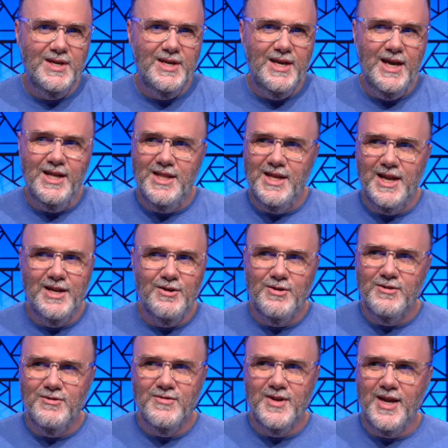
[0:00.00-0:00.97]
And then I don't
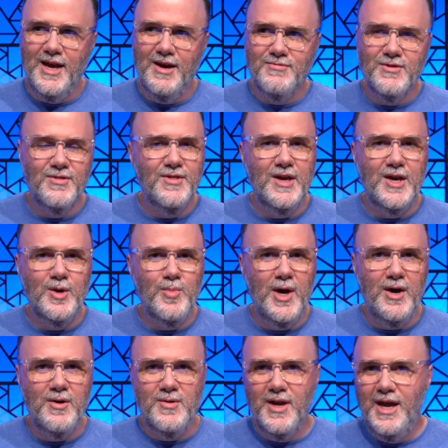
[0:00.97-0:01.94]
even have to think
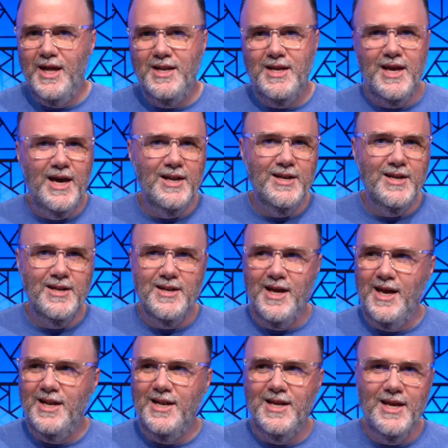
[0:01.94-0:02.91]
about any editing,
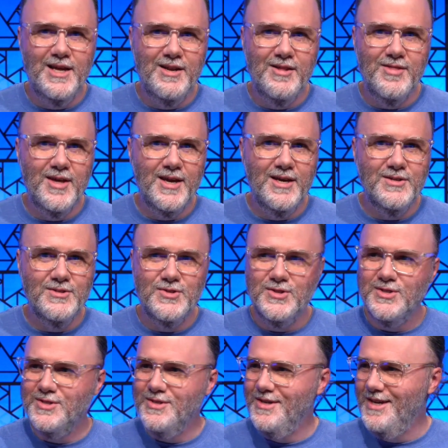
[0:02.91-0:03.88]
anything
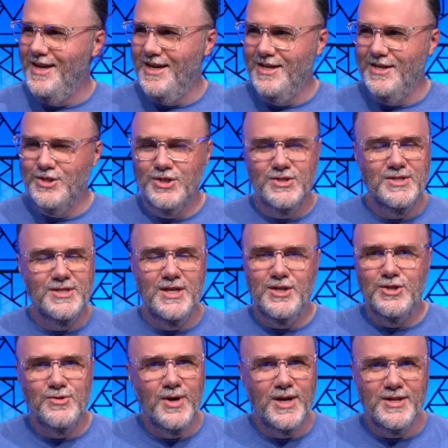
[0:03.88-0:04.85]
else. It just send it
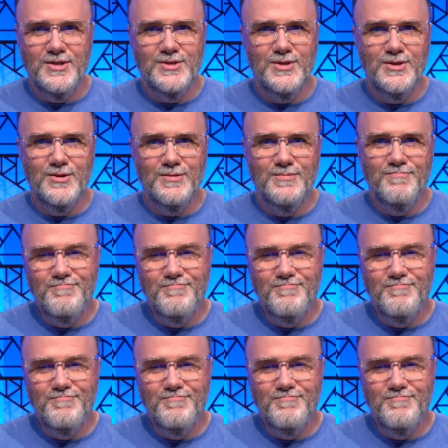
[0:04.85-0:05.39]
directly to you.